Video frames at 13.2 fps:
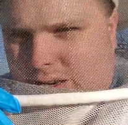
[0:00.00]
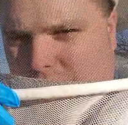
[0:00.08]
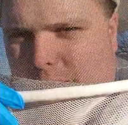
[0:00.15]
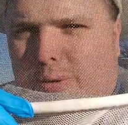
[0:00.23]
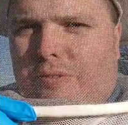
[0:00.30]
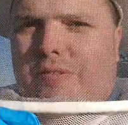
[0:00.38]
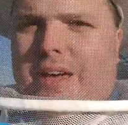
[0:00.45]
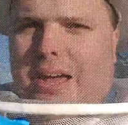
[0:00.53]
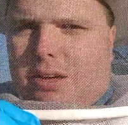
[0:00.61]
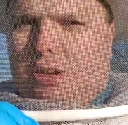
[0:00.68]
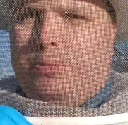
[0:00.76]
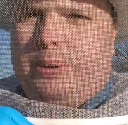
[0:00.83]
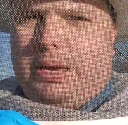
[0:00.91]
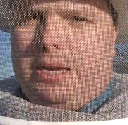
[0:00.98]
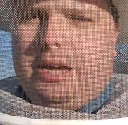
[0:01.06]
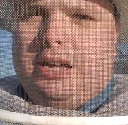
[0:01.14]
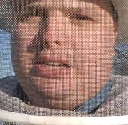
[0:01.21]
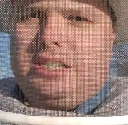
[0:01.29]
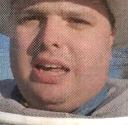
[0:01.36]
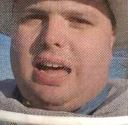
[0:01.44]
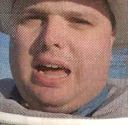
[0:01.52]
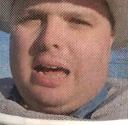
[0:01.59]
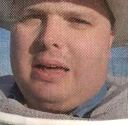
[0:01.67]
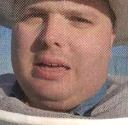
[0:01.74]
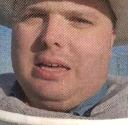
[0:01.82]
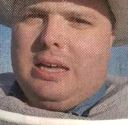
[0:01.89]
double value because
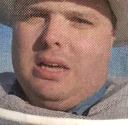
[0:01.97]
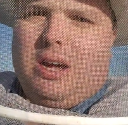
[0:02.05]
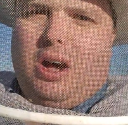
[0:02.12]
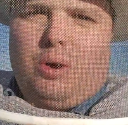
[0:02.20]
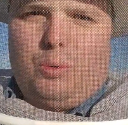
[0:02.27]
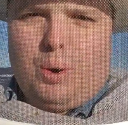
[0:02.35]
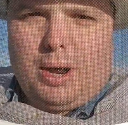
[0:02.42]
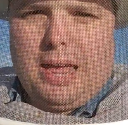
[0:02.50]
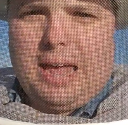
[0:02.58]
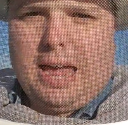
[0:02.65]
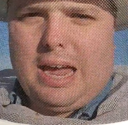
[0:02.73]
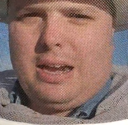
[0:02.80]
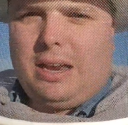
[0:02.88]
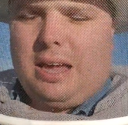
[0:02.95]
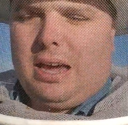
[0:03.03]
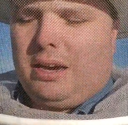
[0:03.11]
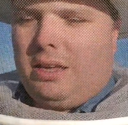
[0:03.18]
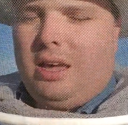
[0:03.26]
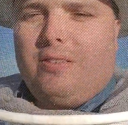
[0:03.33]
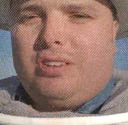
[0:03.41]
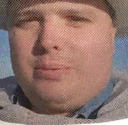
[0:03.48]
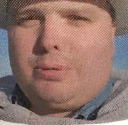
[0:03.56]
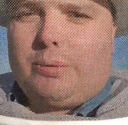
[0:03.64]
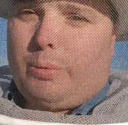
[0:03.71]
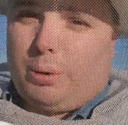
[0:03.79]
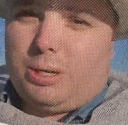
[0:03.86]
on one hand it gives them
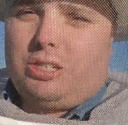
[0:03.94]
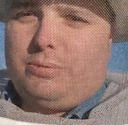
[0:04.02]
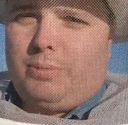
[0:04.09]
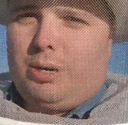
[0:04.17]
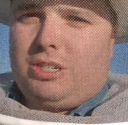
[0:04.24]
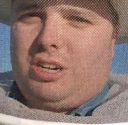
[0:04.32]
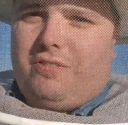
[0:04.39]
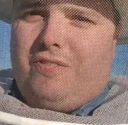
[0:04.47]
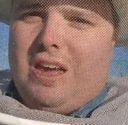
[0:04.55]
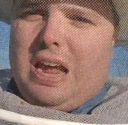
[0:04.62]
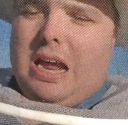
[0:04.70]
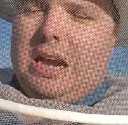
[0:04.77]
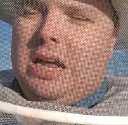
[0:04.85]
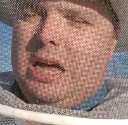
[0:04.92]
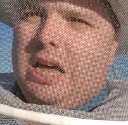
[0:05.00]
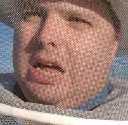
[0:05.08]
some emergency feed,